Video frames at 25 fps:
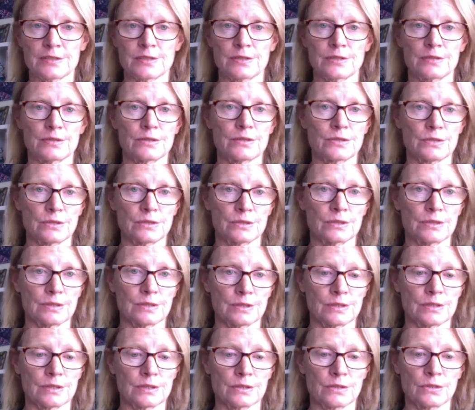So
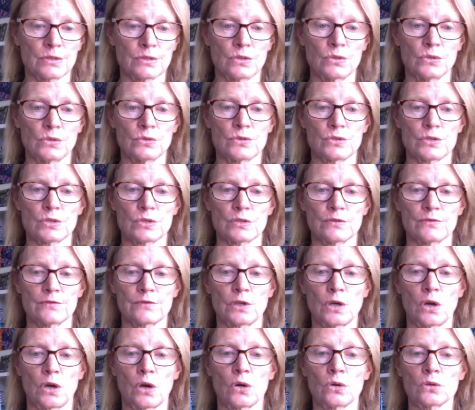it's a good sort of
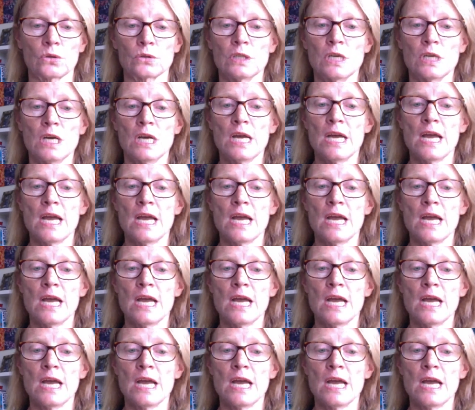goal.